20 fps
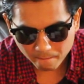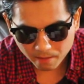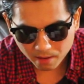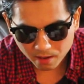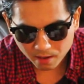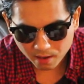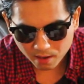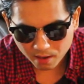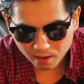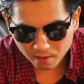
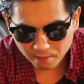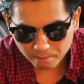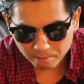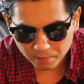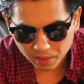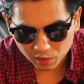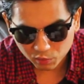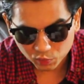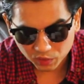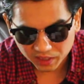uh,
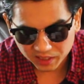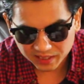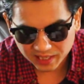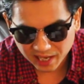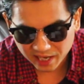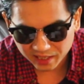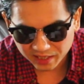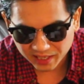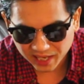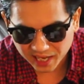made with
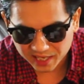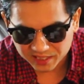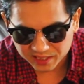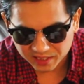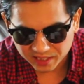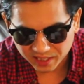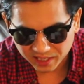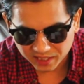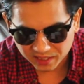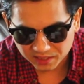Italian
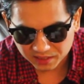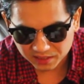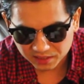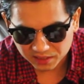acetate,